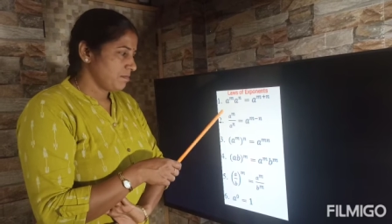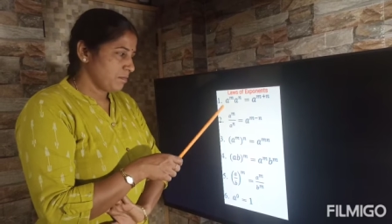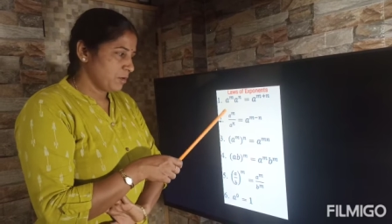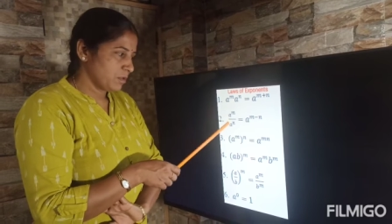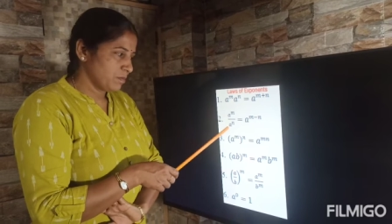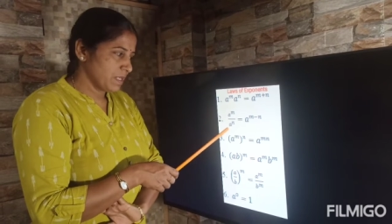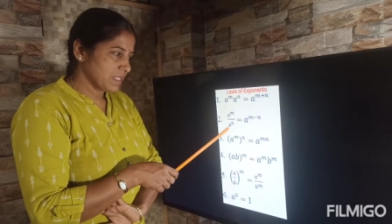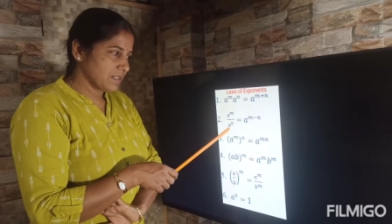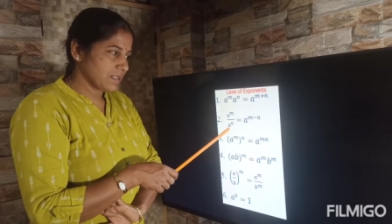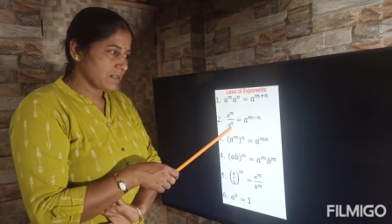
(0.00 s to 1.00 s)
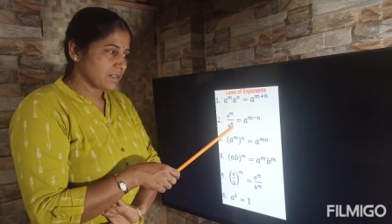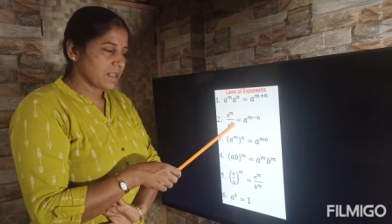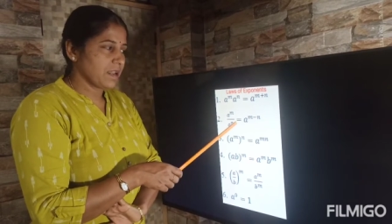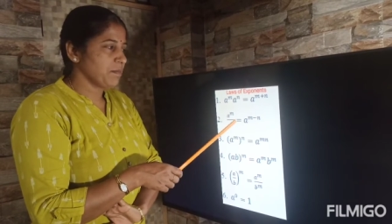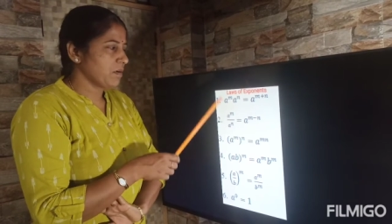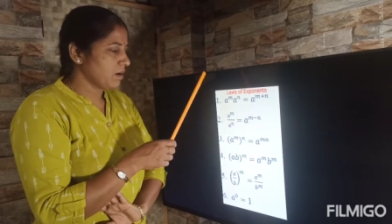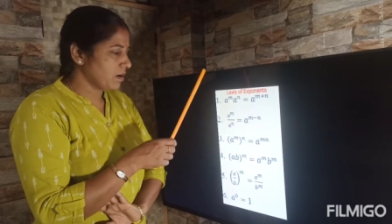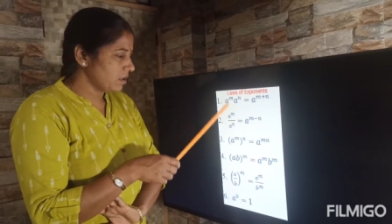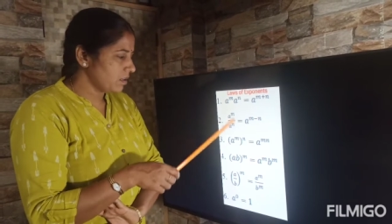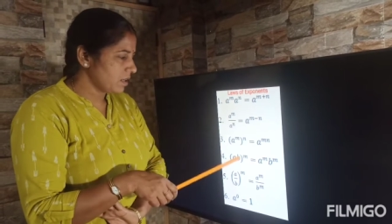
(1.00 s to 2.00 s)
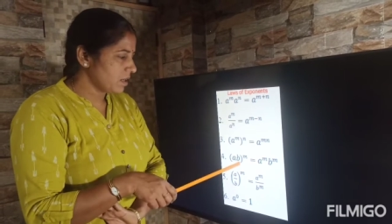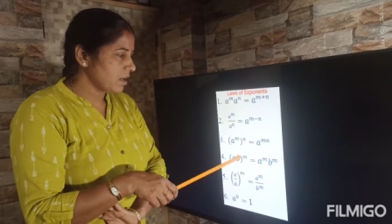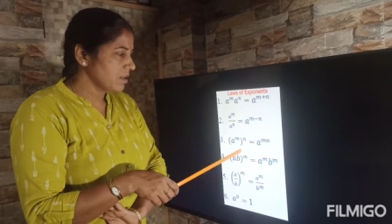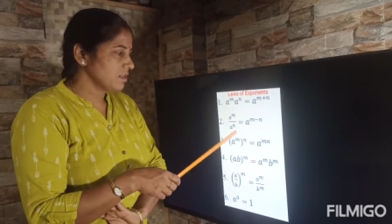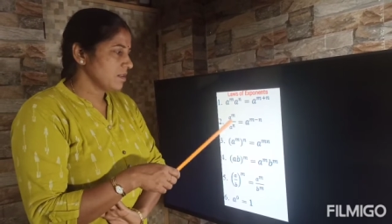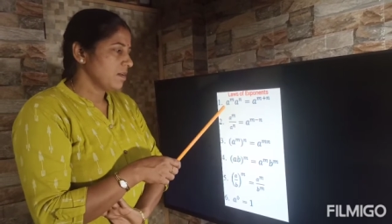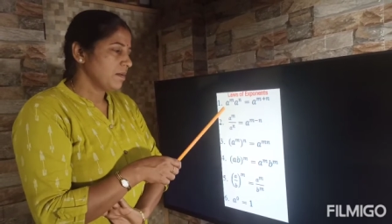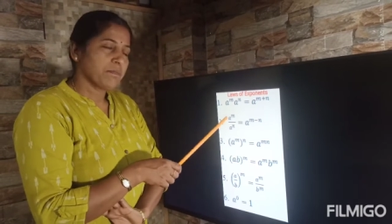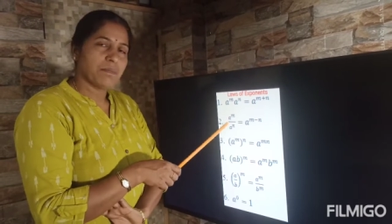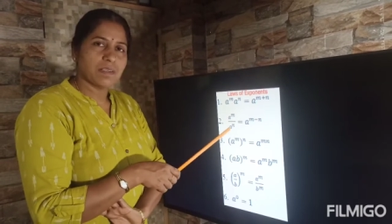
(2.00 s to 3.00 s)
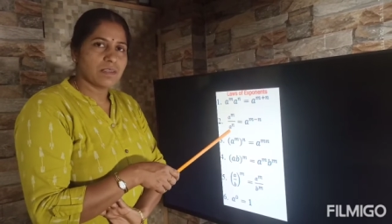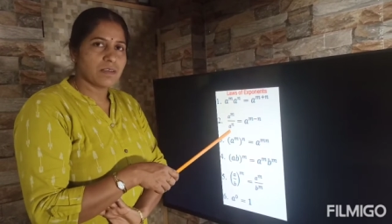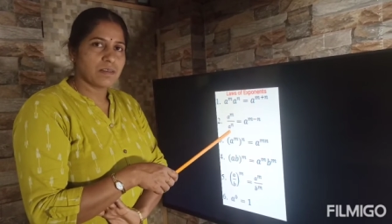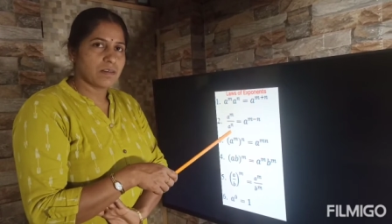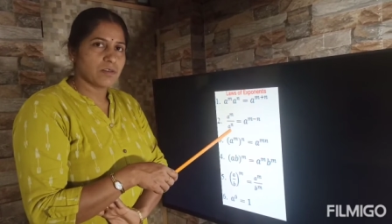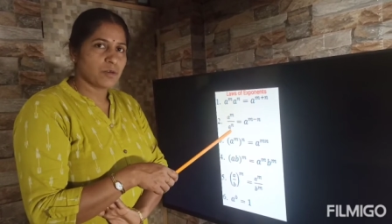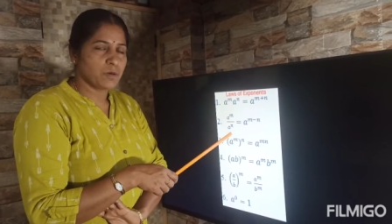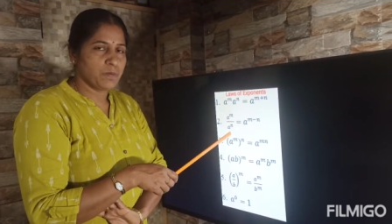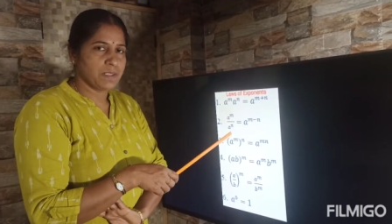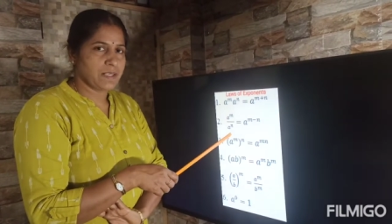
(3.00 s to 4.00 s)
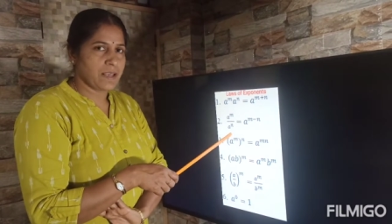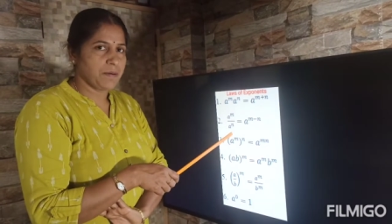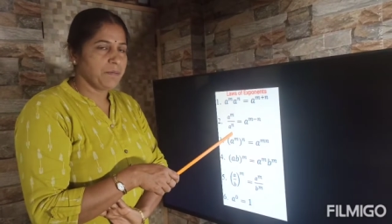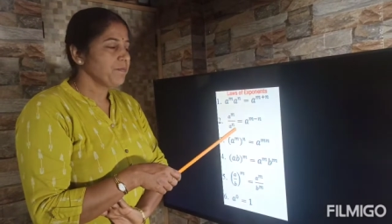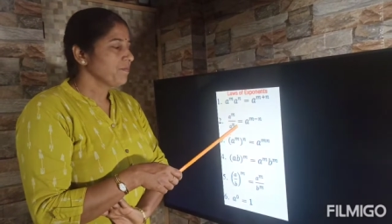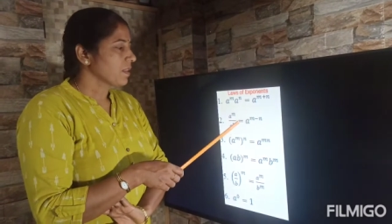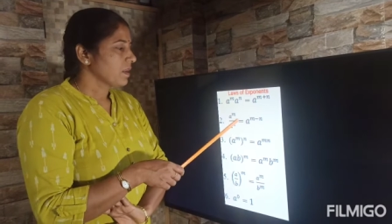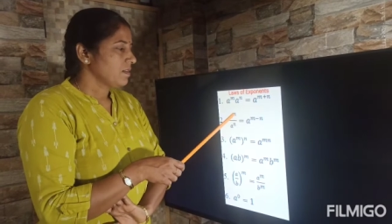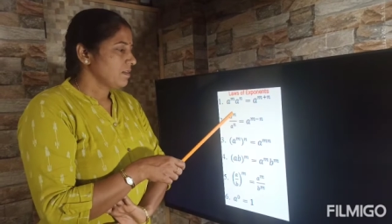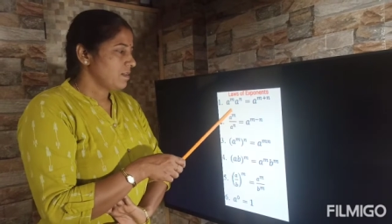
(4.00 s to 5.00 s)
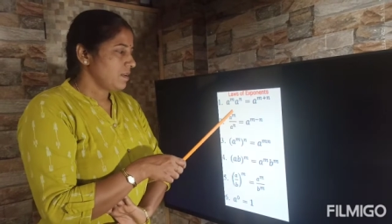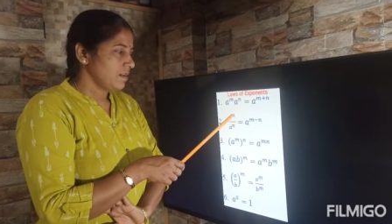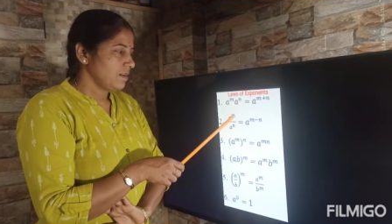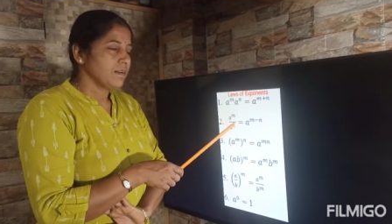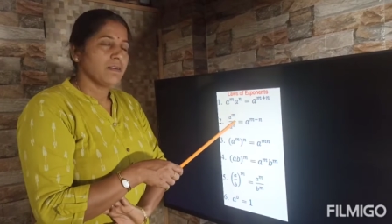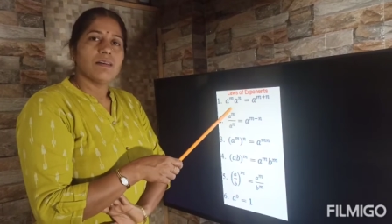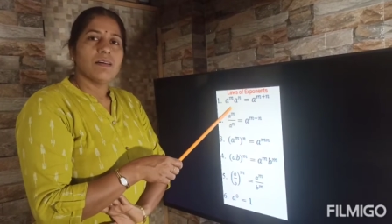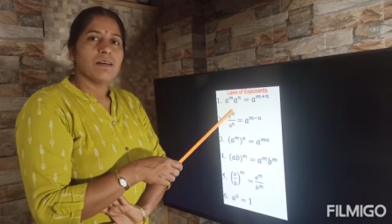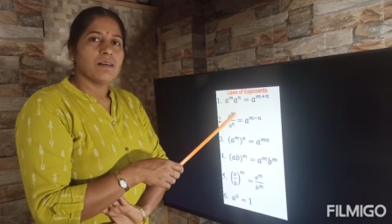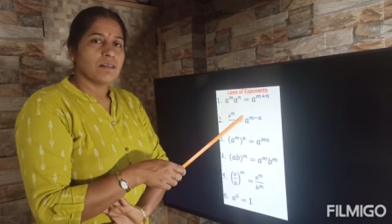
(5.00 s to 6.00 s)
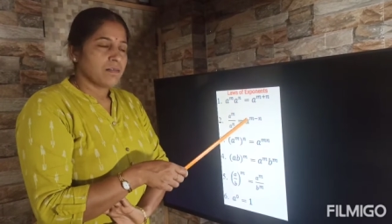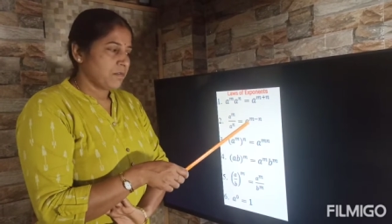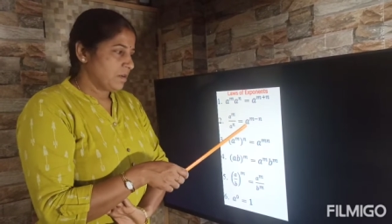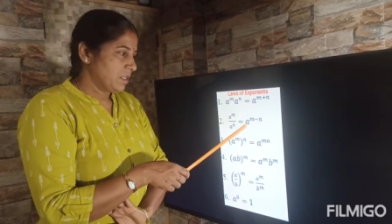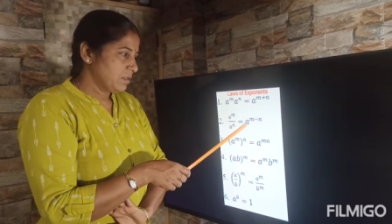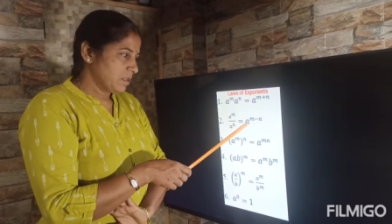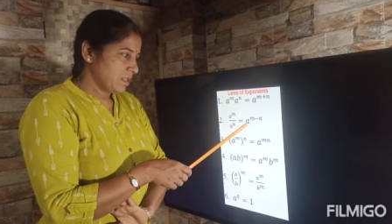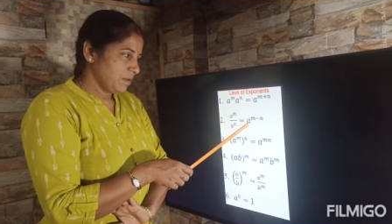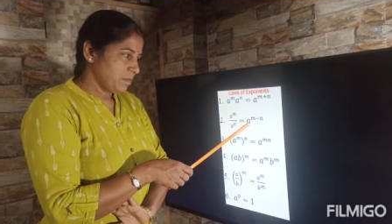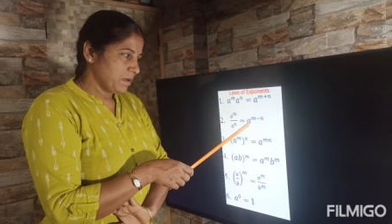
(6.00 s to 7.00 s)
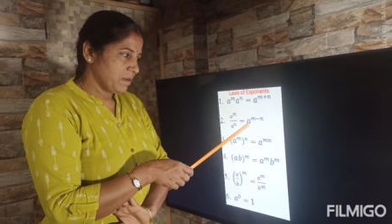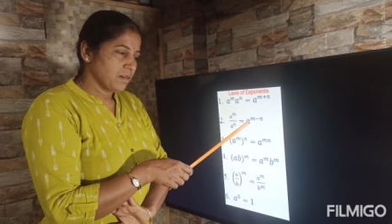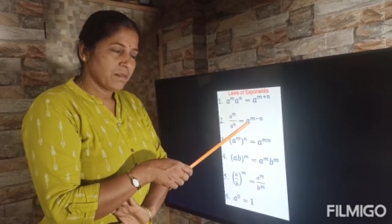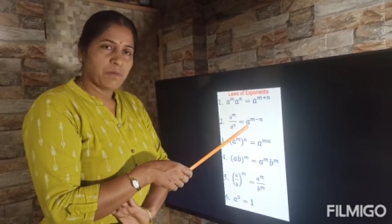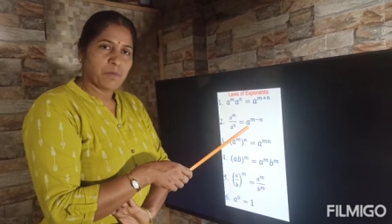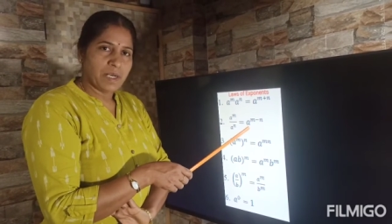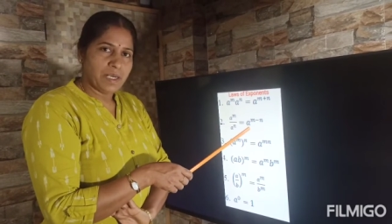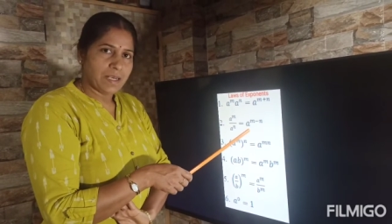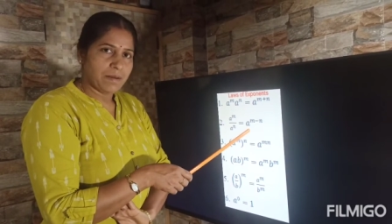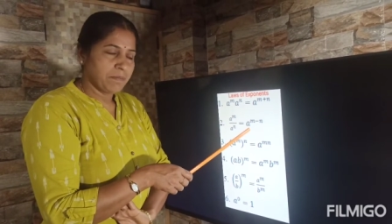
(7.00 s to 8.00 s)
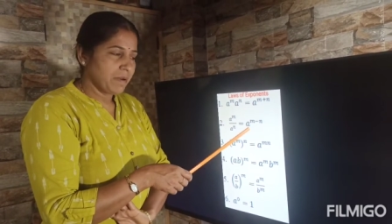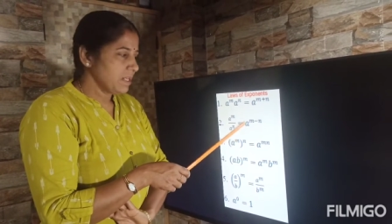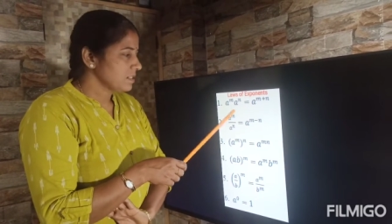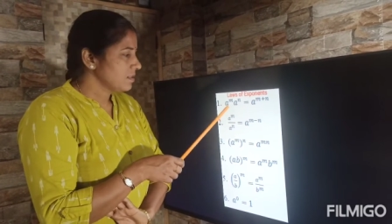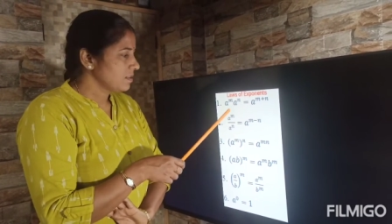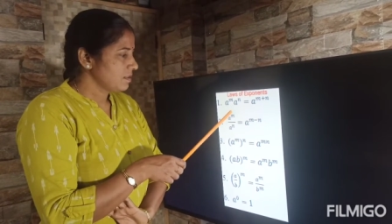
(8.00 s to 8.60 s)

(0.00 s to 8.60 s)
Both bases are same. All the laws bases should be same. Then we have to keep one time base.